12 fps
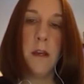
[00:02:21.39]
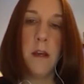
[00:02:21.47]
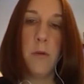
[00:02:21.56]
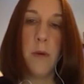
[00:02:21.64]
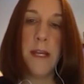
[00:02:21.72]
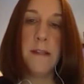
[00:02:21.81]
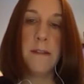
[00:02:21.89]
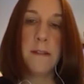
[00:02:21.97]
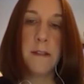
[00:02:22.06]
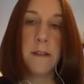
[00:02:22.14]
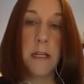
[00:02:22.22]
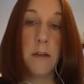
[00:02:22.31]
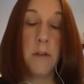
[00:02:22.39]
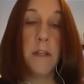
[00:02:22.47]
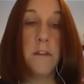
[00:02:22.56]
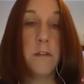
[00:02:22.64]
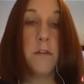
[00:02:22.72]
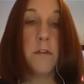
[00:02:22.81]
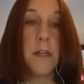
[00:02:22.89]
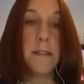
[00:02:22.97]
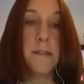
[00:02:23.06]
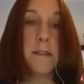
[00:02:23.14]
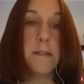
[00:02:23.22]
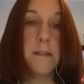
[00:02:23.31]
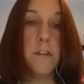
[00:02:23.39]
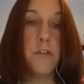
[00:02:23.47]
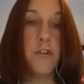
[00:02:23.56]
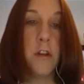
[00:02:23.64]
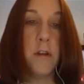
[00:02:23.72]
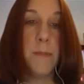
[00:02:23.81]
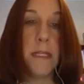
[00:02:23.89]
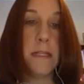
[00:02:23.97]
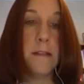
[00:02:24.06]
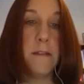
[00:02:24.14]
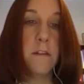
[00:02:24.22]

uh, ways that they're looking to address this in Germany.